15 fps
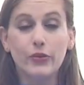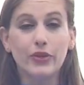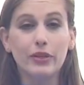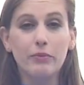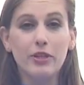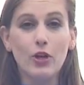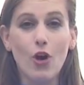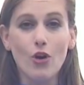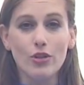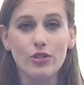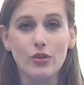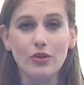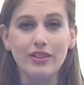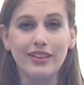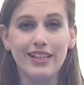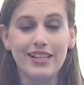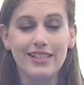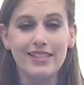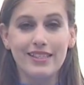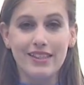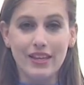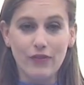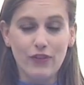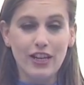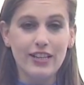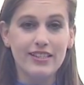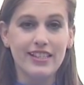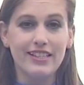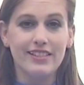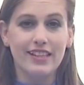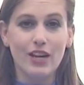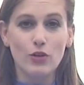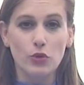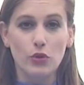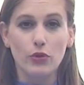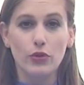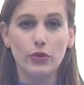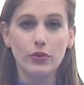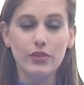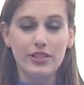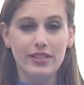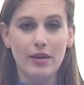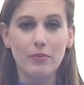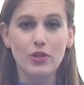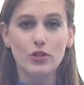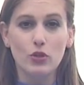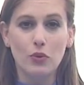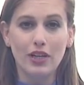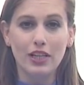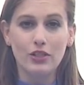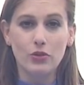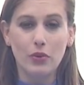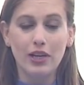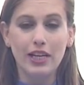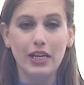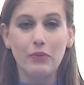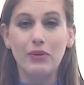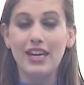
The agreement also lists the fantasy schedule through December 2020.